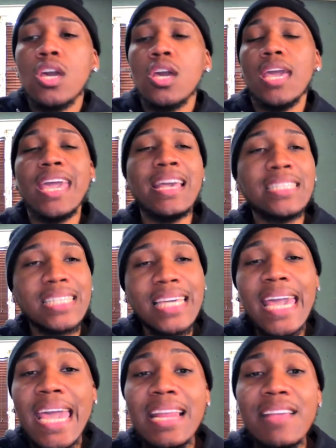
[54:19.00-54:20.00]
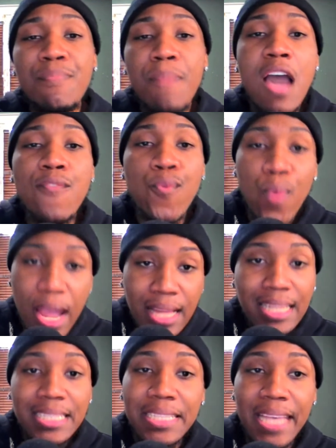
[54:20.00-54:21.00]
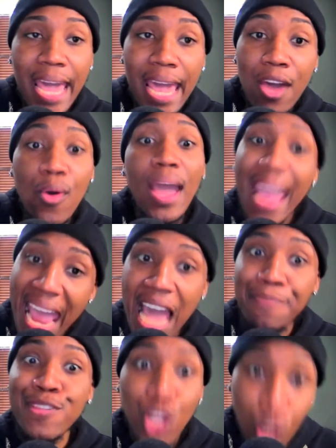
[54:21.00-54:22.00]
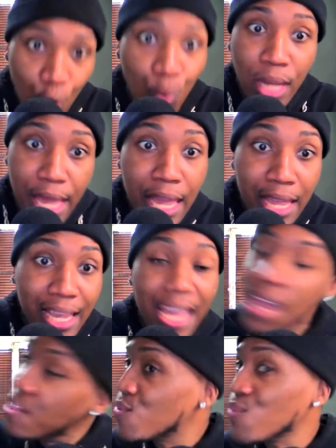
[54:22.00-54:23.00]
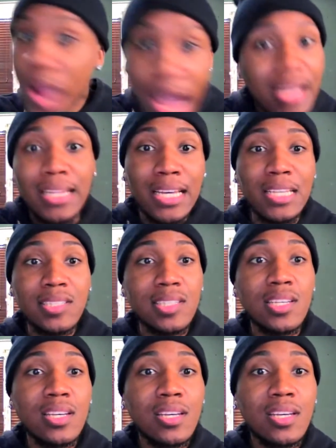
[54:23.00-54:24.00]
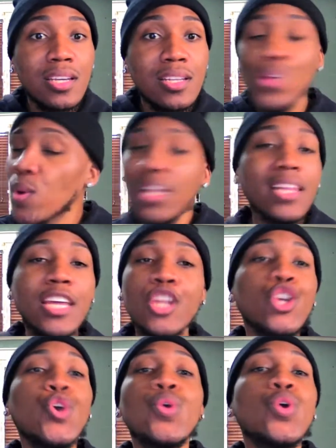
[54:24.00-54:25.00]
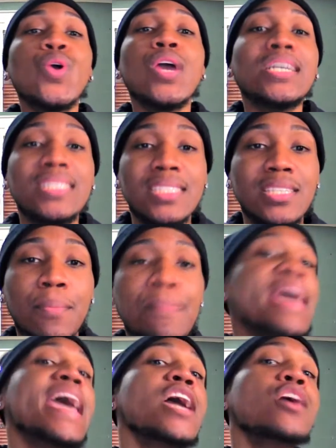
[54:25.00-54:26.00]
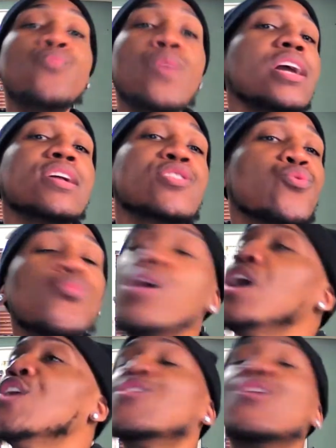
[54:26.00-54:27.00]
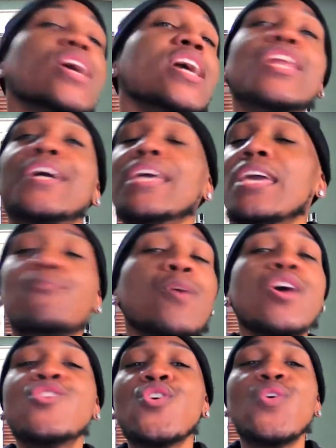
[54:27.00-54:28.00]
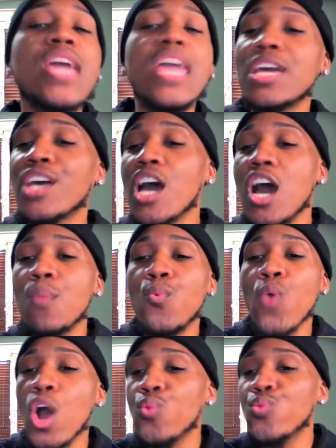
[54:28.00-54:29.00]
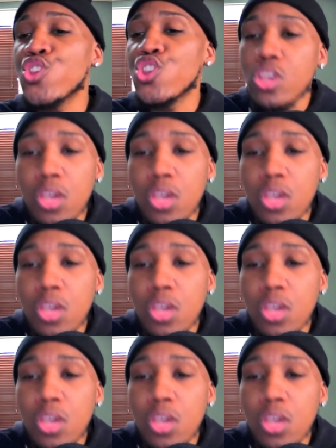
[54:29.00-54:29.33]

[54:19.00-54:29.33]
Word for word: Is Candiace mouth reckless as hell? Absolutely. It's reckless. Dwindling uterus, bad witch. Where's your in where's your income, roach?